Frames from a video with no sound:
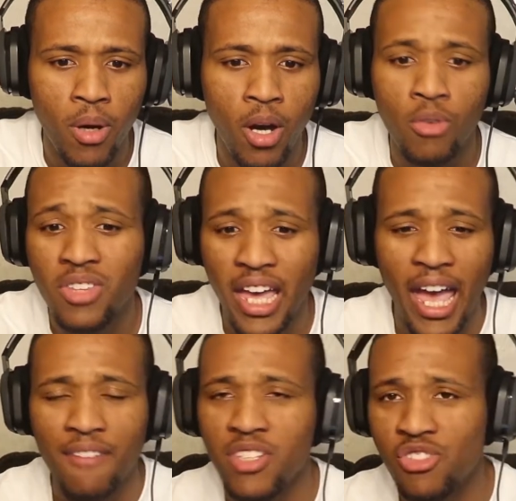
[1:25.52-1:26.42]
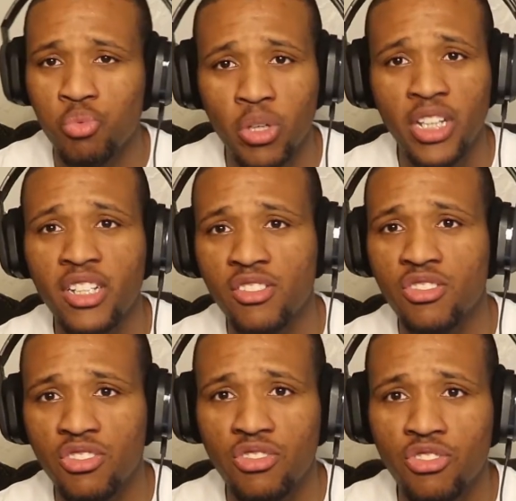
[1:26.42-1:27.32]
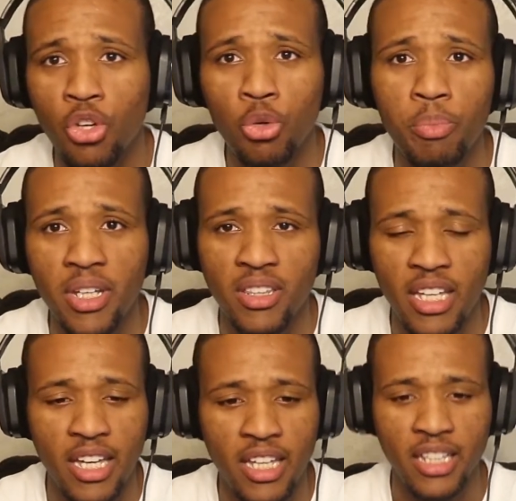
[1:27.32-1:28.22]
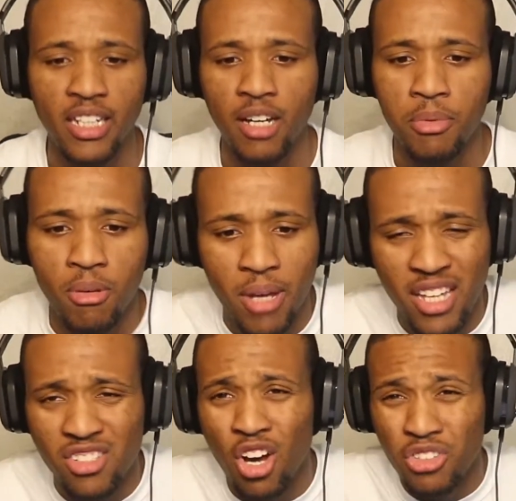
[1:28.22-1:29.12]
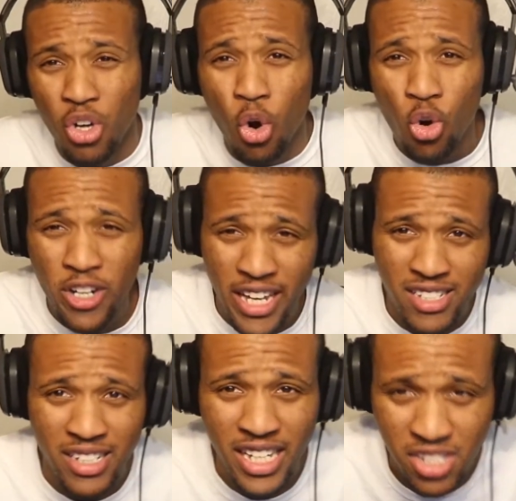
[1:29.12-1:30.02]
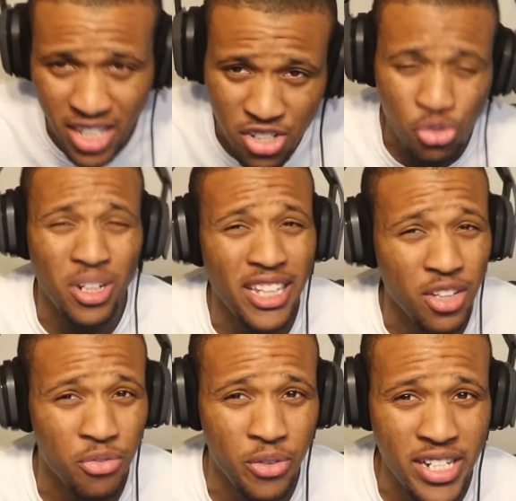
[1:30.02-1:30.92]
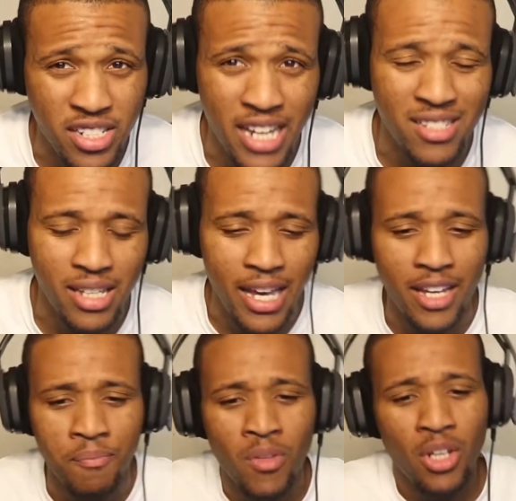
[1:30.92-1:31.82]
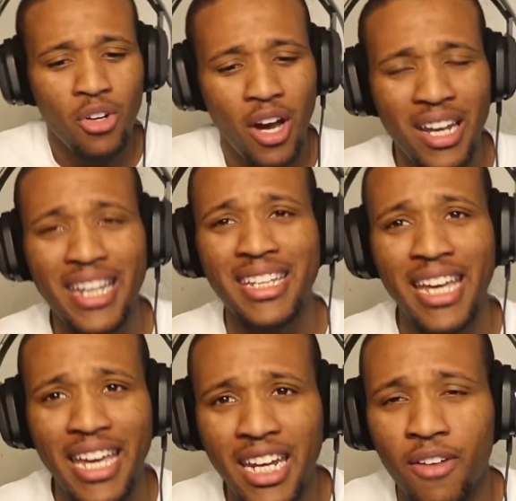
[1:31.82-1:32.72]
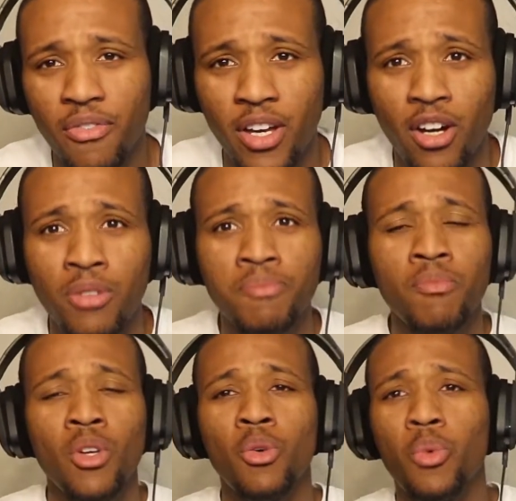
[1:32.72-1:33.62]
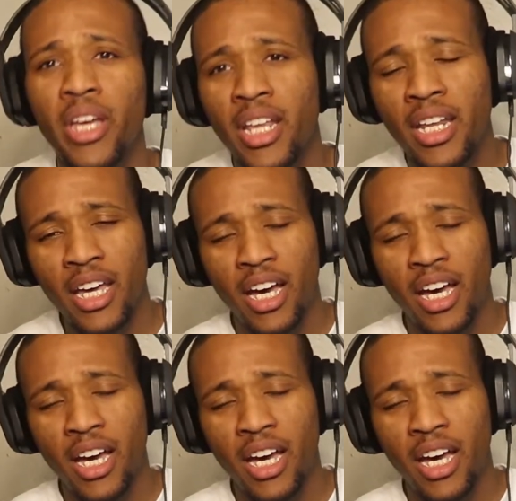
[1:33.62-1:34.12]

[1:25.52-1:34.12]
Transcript: They have this really stupid thing in the WNBA. It's called the core designation. It's sort of like the franchise tag. You know how like in the NFL, when